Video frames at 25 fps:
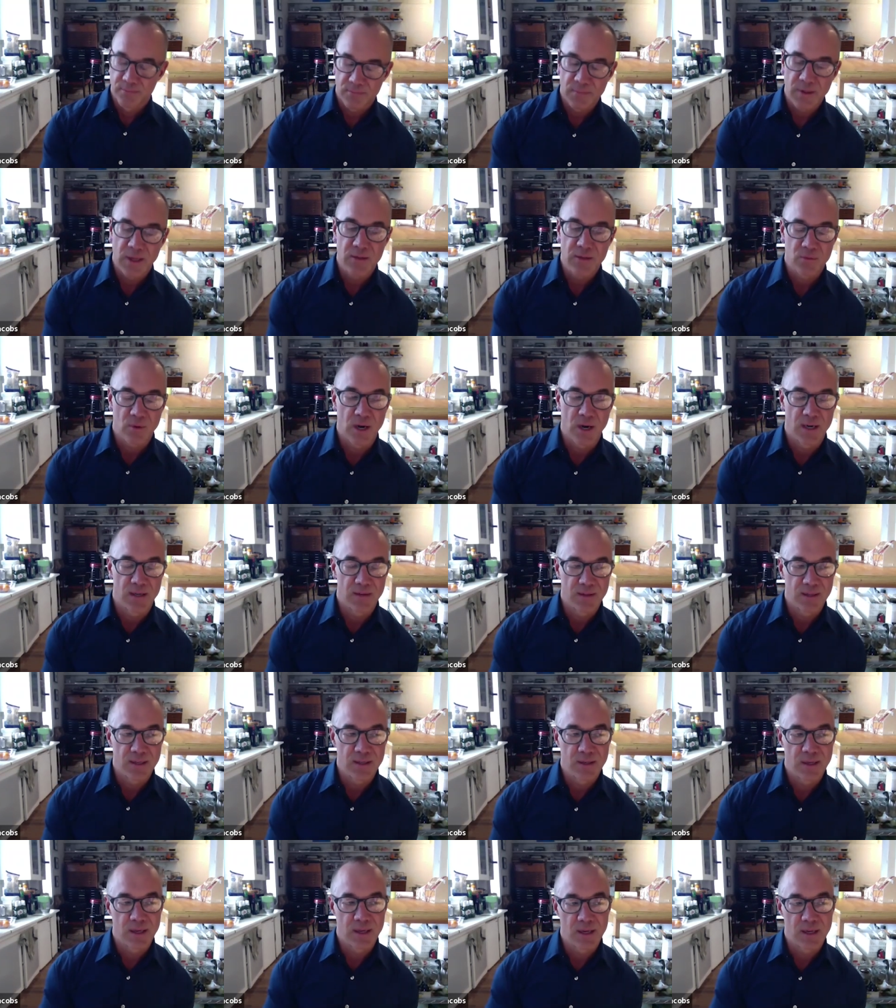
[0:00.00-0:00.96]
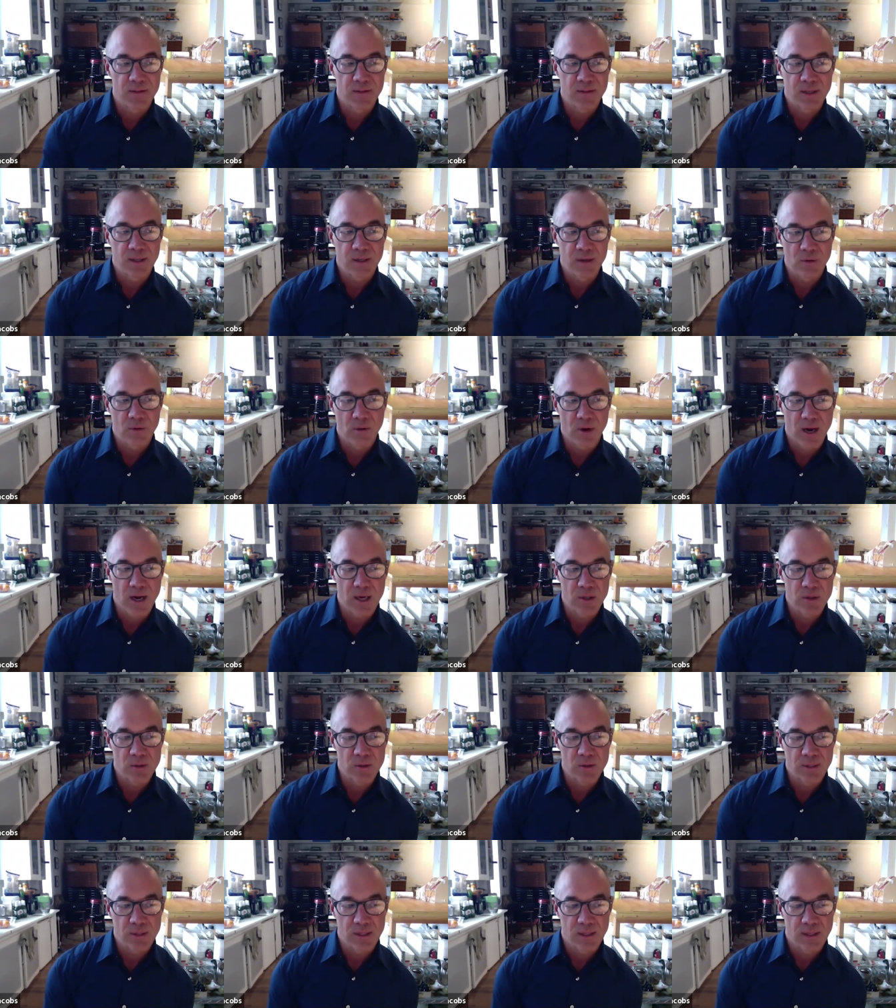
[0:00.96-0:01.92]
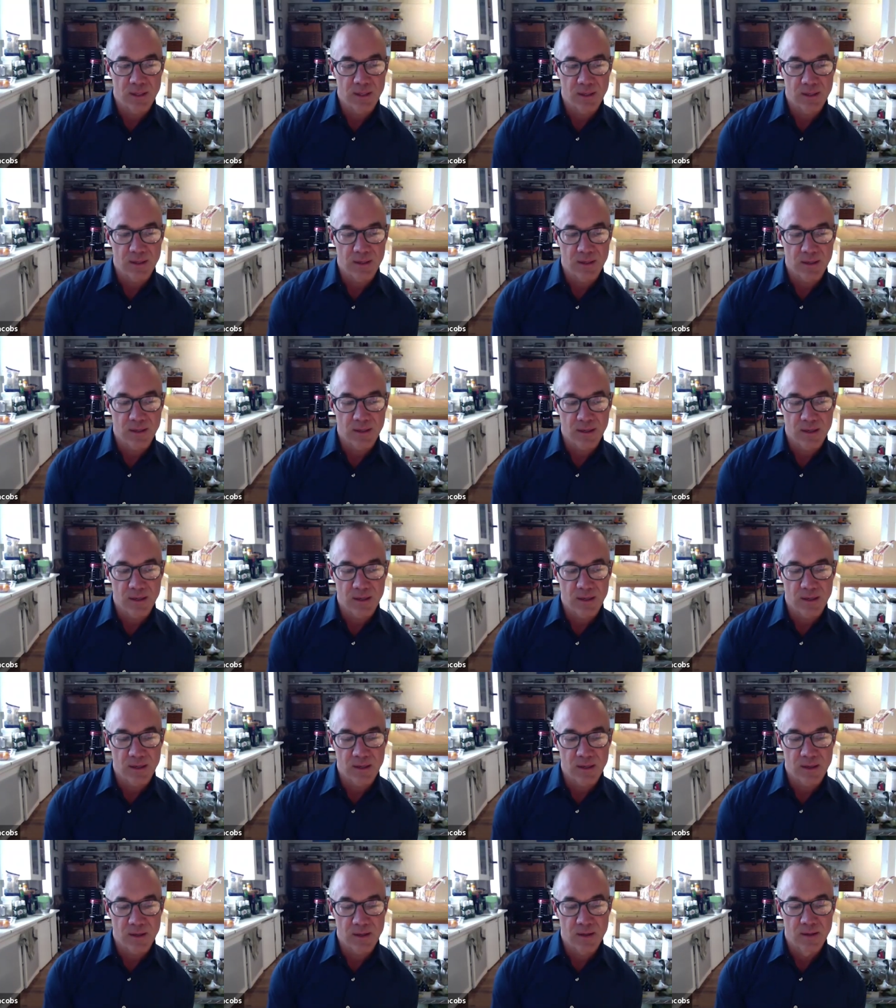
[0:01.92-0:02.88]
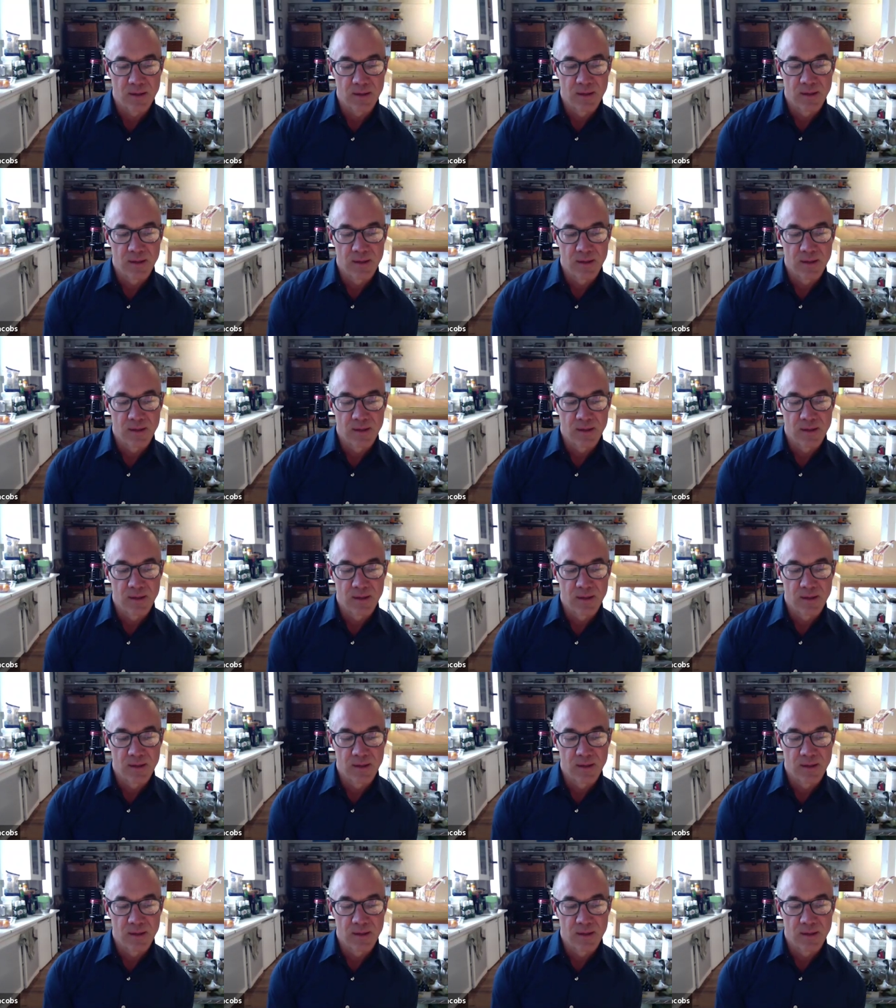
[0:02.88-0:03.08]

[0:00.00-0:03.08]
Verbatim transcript: that's right. And then I think gradually, uh,